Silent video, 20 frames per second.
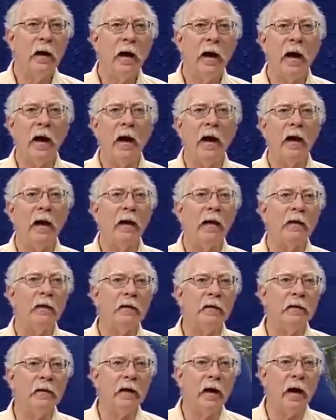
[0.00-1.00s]

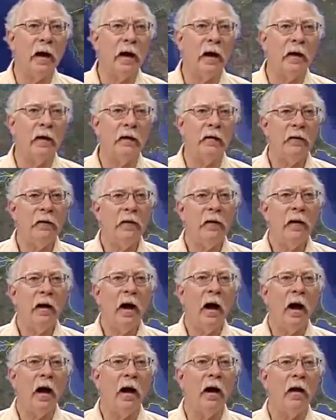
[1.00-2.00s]
And uh,
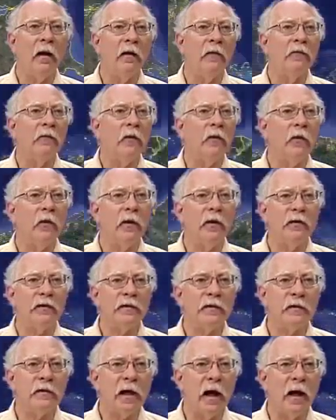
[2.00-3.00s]
uh, of
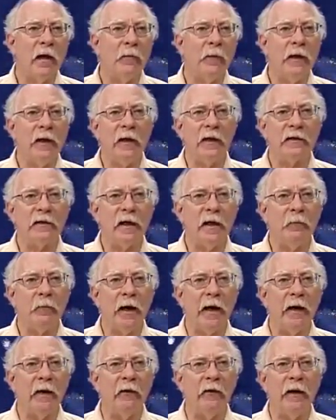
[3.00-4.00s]
course, uh, because I'm
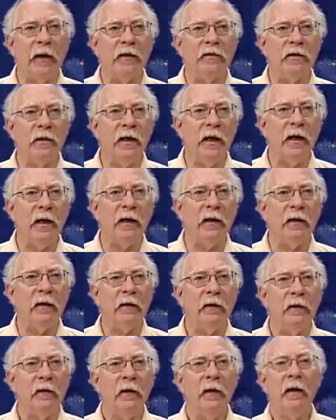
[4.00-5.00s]
my own
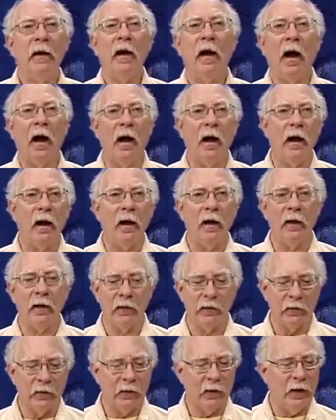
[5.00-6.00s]
engineer,
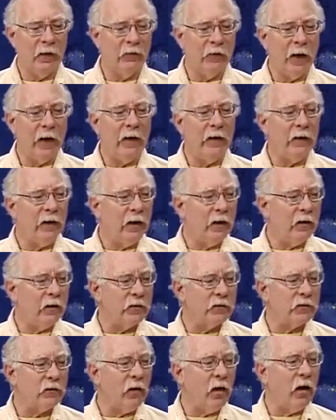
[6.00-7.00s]
uh, if anything
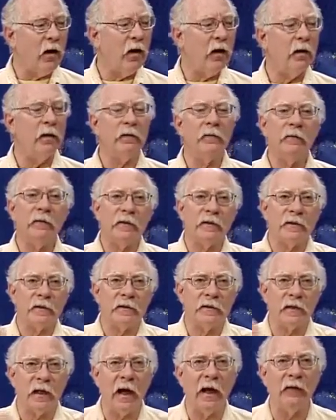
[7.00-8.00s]
goes wrong, this
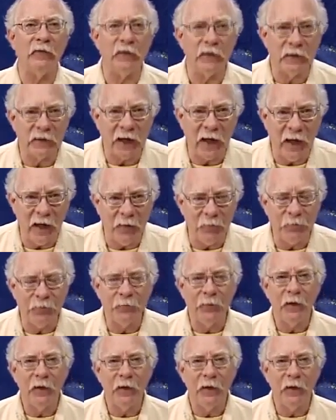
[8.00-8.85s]
is live to tape.